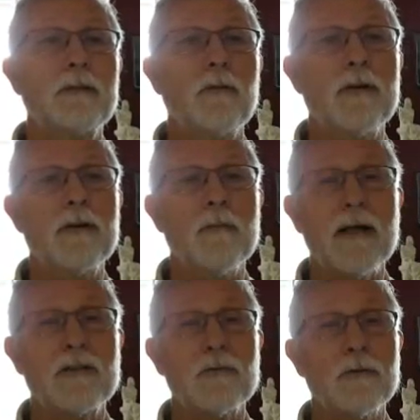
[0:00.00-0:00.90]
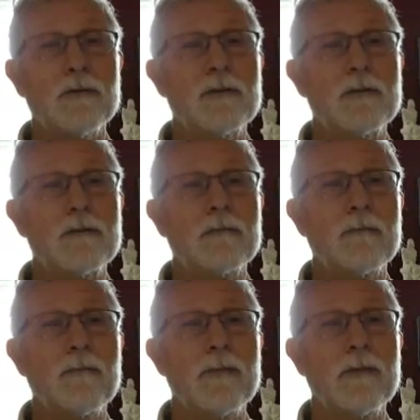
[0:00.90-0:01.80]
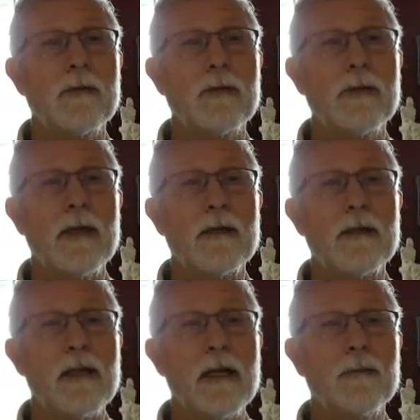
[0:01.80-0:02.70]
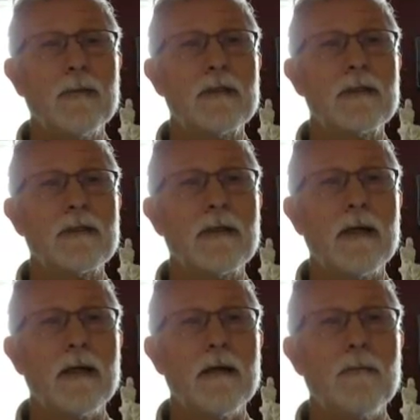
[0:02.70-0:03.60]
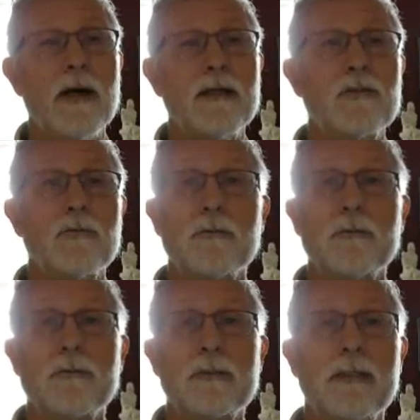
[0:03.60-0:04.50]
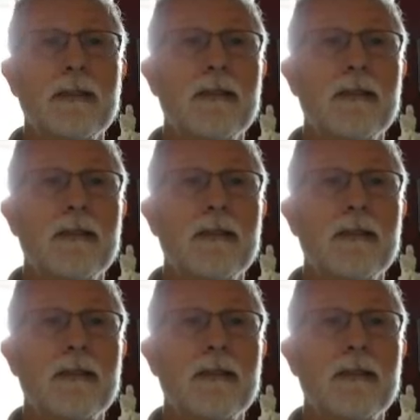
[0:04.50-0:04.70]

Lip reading: going to modules and assignments. Modules